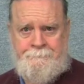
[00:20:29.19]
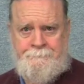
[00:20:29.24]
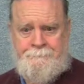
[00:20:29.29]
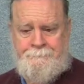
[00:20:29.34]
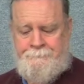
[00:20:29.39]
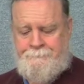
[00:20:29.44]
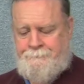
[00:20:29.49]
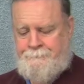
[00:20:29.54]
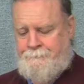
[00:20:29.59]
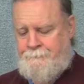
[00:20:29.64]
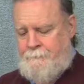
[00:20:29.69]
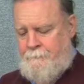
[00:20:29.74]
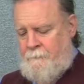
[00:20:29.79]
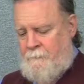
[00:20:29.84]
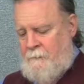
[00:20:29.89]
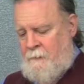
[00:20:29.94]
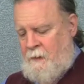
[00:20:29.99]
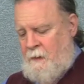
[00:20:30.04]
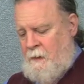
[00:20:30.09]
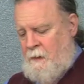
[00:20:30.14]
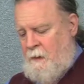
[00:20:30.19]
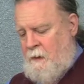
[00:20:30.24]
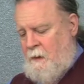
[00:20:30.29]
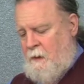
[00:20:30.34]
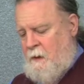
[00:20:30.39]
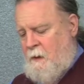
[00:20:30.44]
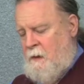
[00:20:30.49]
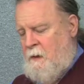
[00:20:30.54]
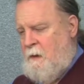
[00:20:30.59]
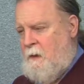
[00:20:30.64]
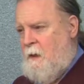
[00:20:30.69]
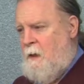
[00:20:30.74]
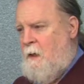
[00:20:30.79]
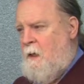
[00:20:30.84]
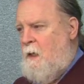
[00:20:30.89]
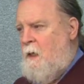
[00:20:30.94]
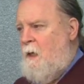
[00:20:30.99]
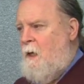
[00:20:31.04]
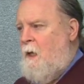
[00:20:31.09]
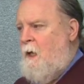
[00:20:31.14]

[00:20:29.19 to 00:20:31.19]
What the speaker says: (silence)